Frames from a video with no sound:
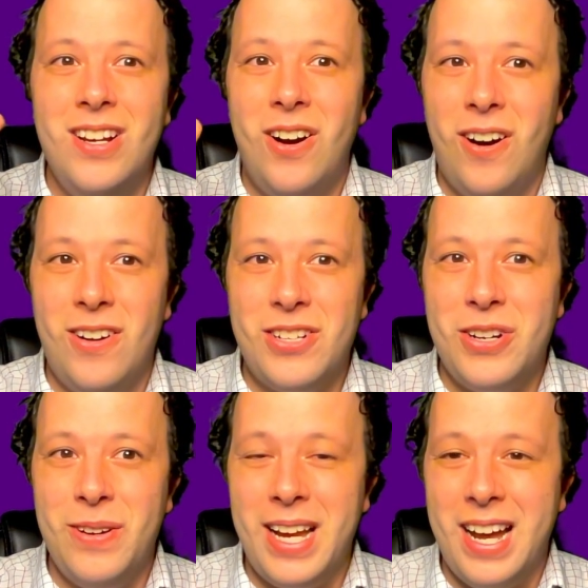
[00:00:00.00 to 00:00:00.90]
all
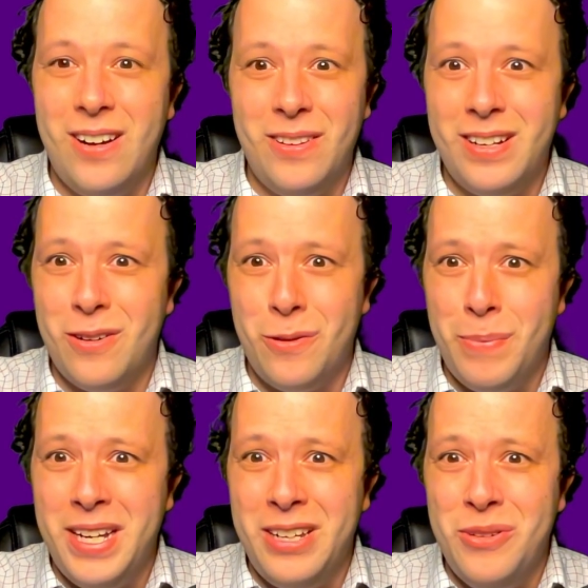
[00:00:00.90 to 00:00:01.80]
showing how they are
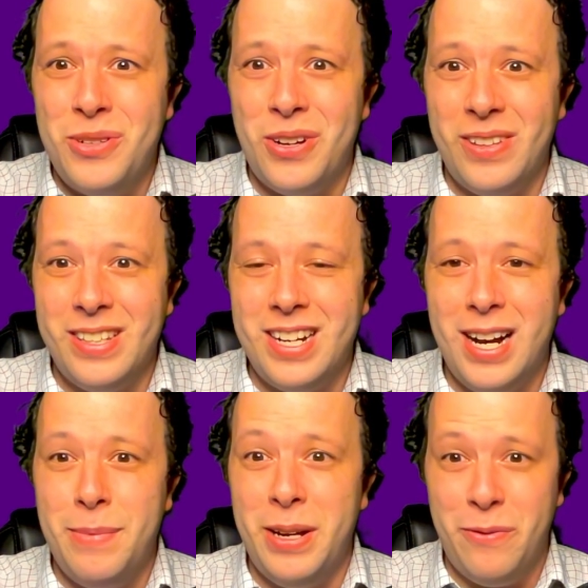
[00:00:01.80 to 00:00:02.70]
being used all the
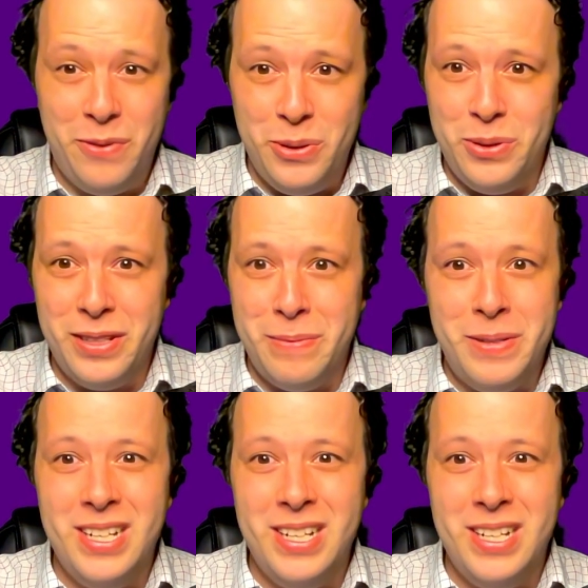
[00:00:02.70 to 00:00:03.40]
time to help fuel them